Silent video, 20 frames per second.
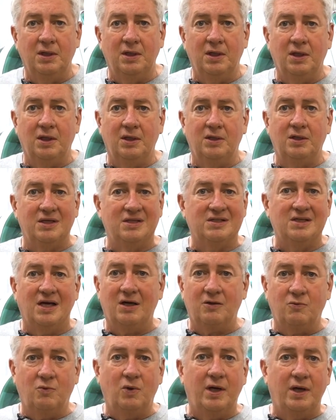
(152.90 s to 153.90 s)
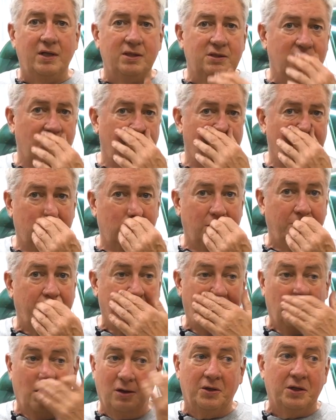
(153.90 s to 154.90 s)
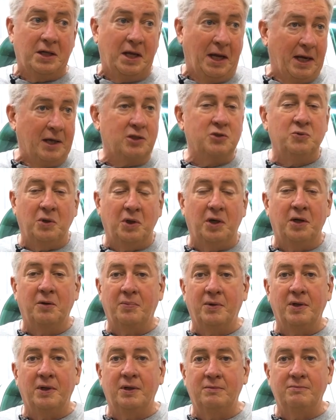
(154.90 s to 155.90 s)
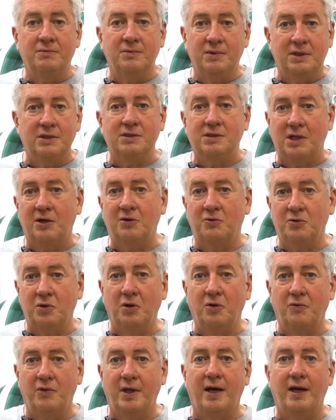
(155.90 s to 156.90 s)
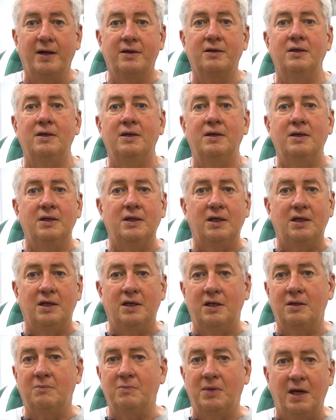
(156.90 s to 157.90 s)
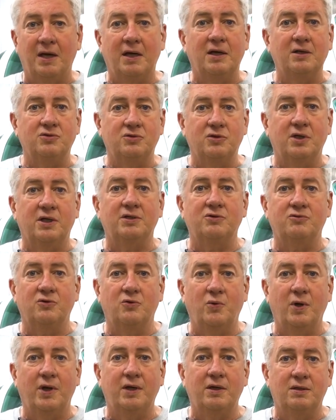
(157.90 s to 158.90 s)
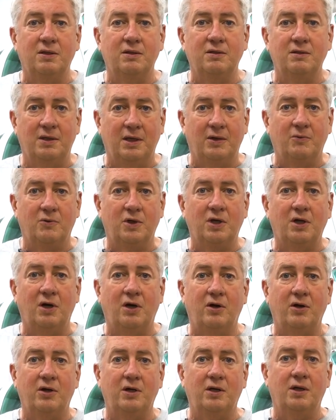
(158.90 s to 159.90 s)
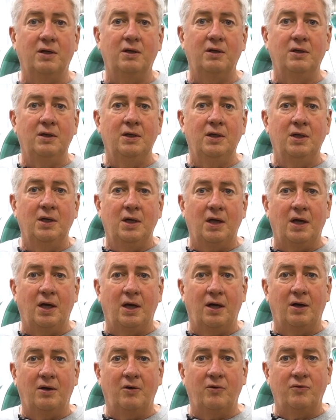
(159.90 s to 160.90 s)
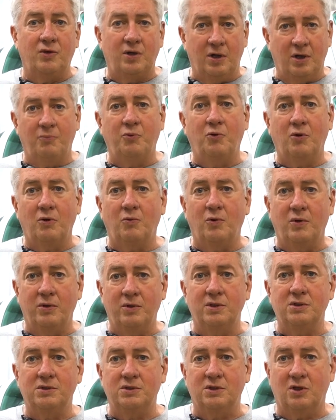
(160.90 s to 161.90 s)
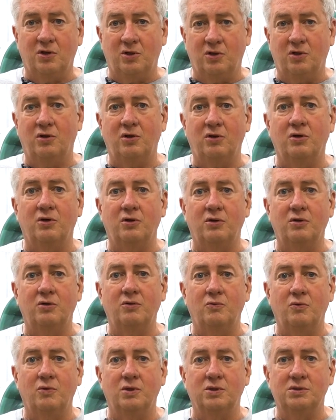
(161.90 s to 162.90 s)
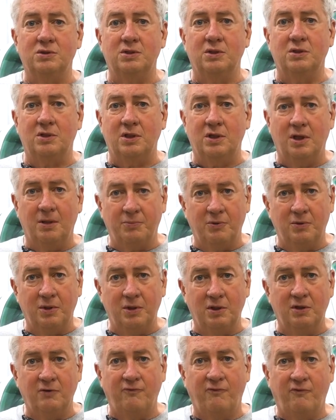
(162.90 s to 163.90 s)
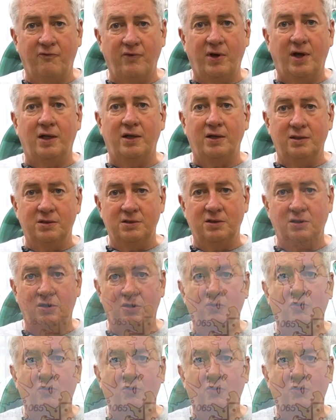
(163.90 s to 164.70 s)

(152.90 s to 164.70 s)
The exact weights are dependent on the actual airplane, because I don't know that, and any bags or extra weight they were carrying. The airport where this occurred was at the upper end of a valley. It's in the